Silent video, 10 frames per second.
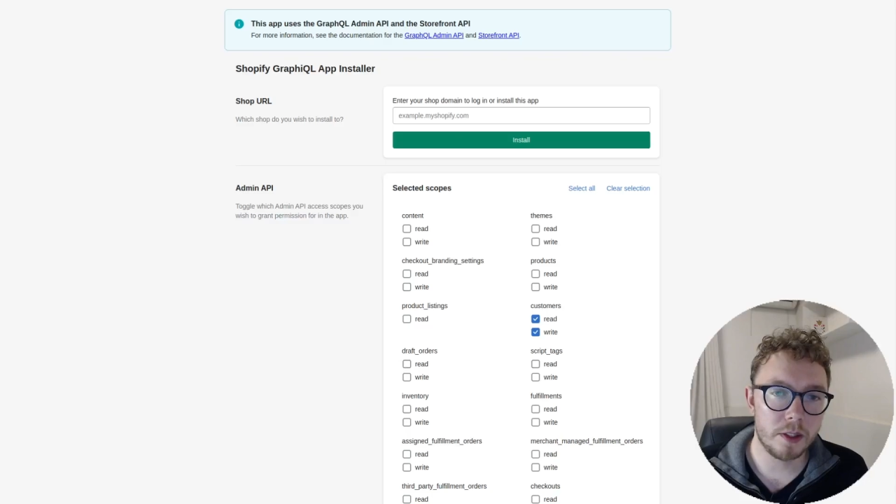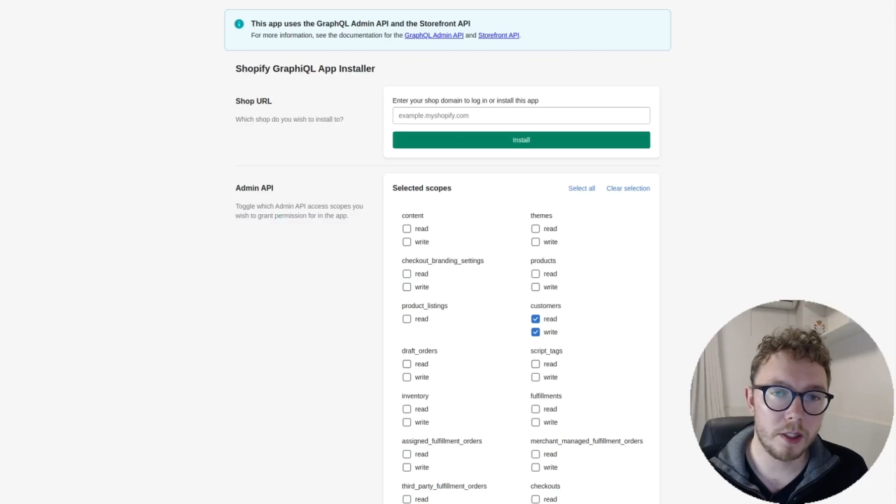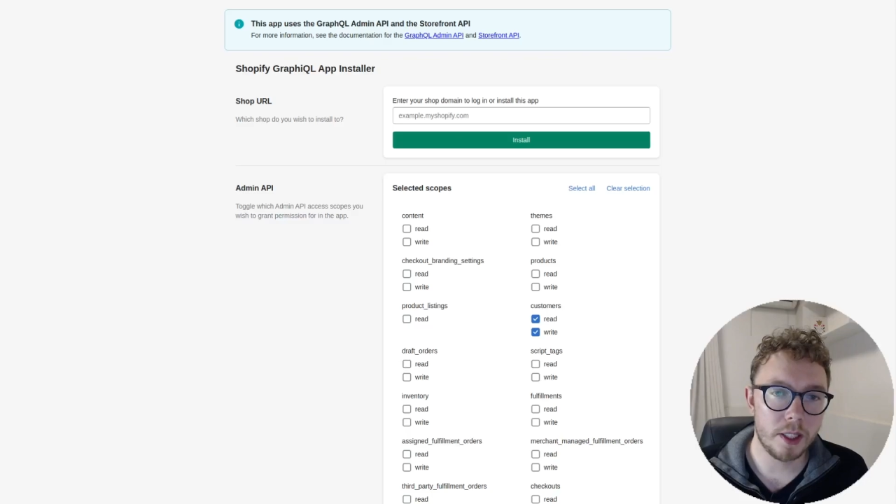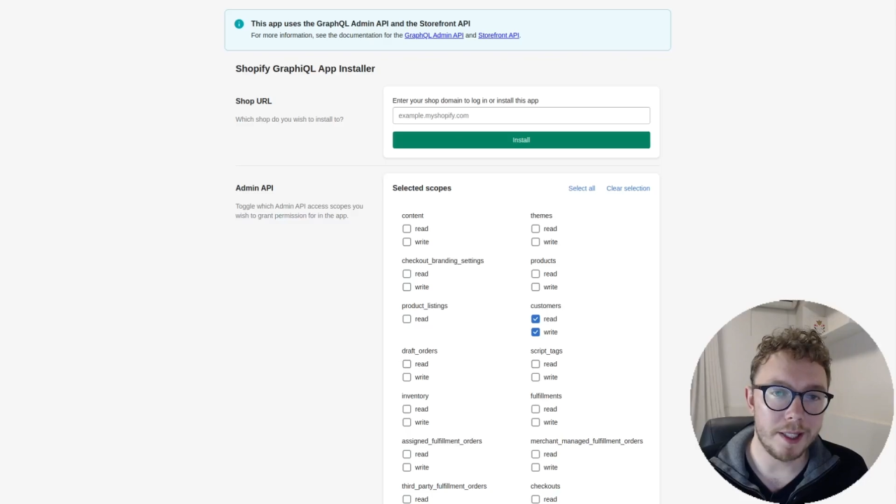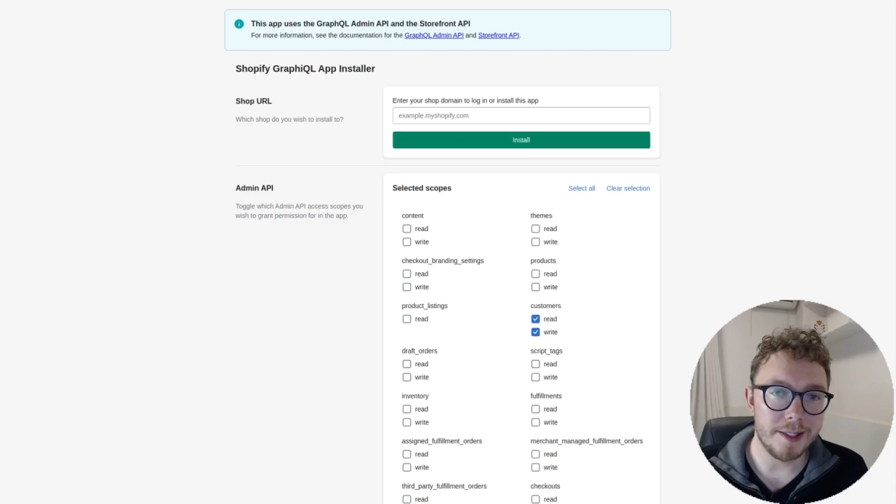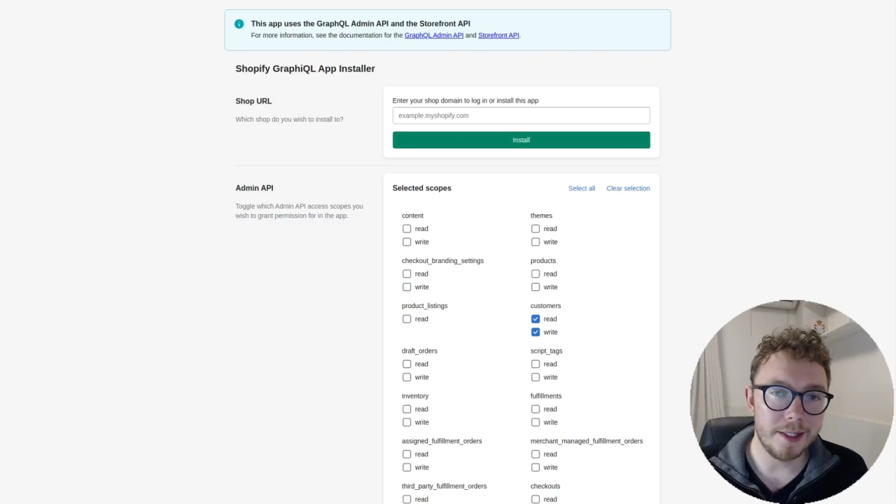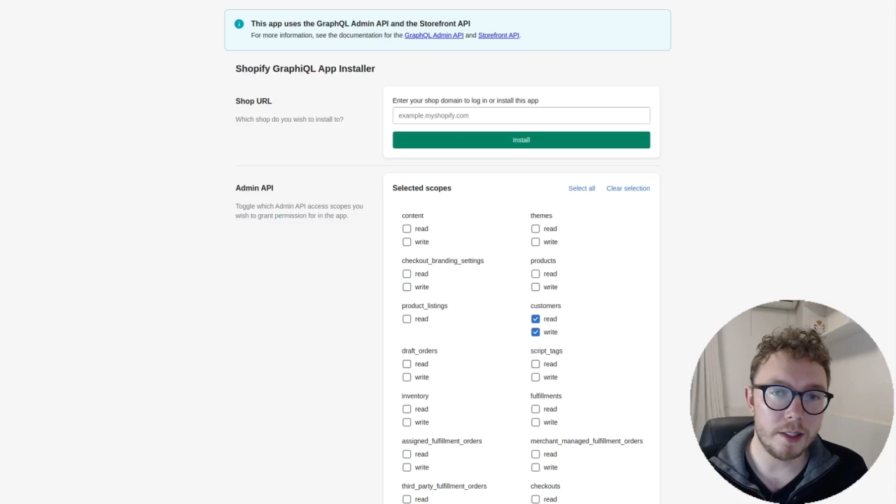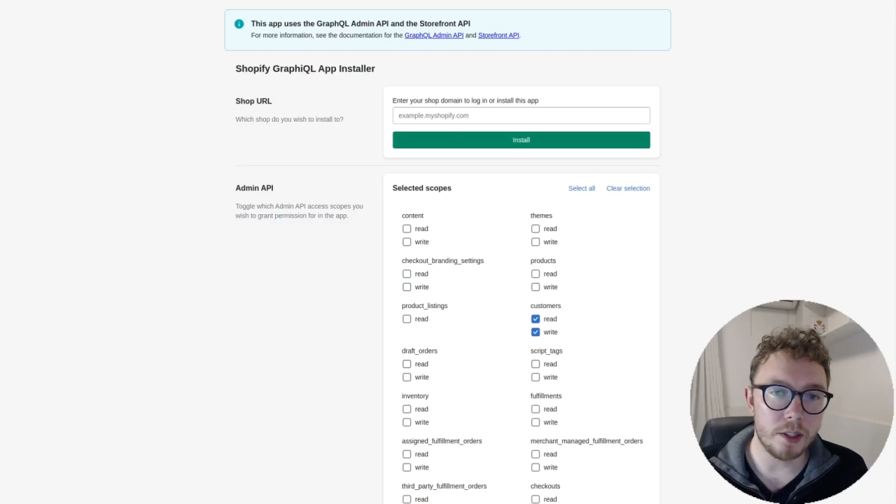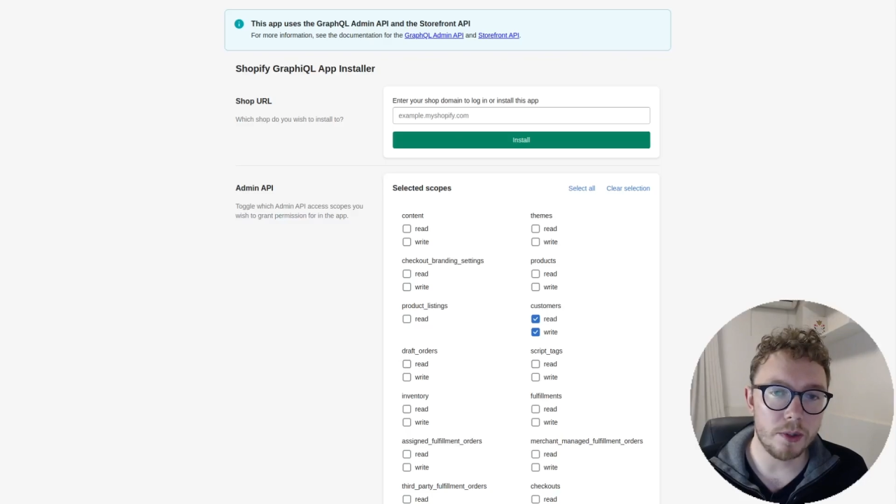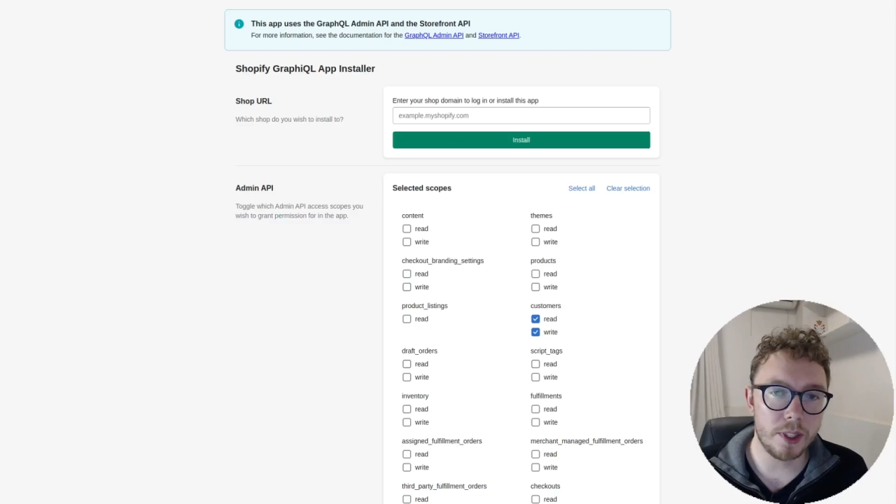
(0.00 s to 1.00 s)
In this
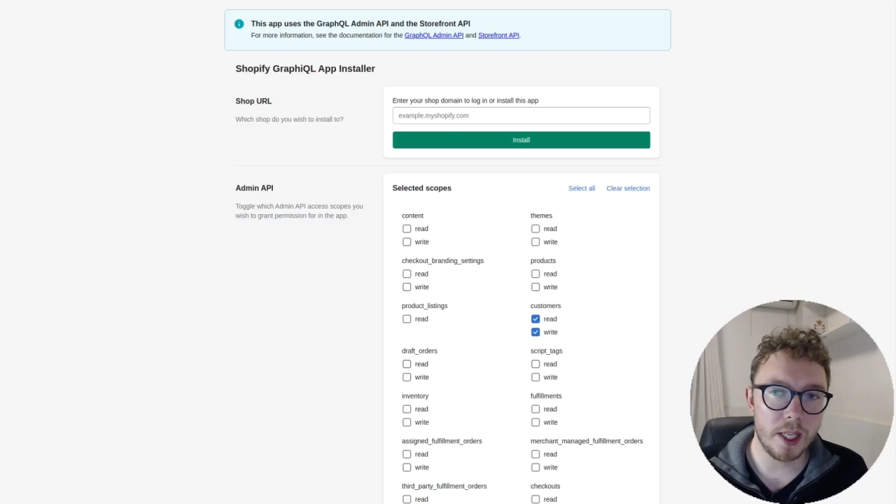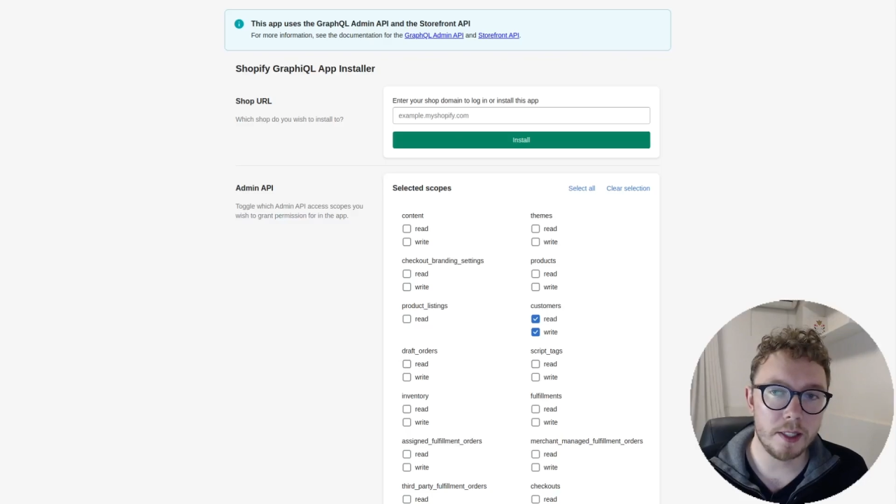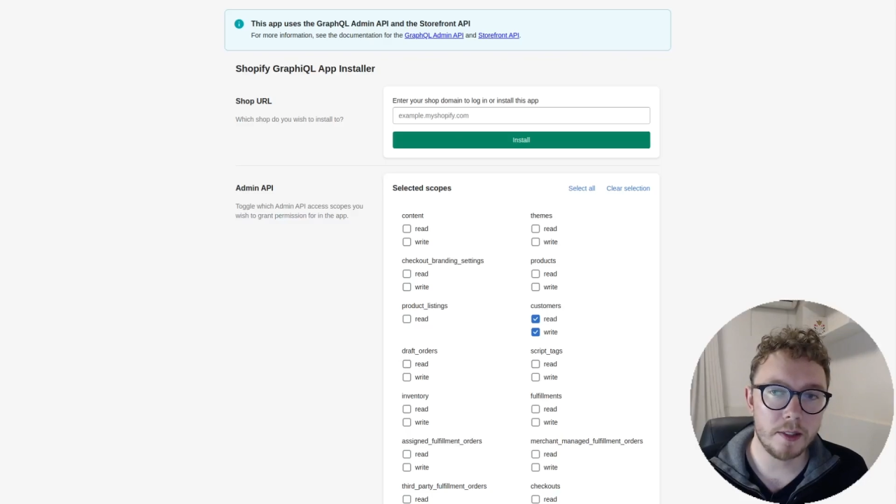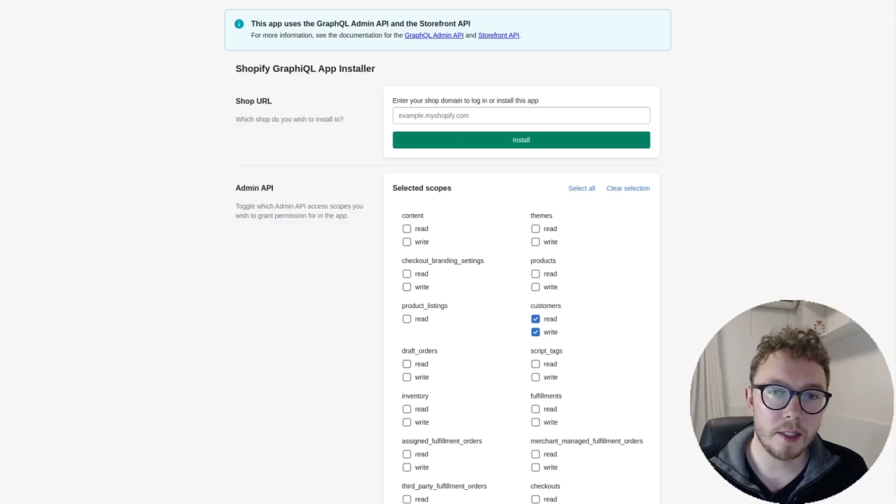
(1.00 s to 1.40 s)
use case,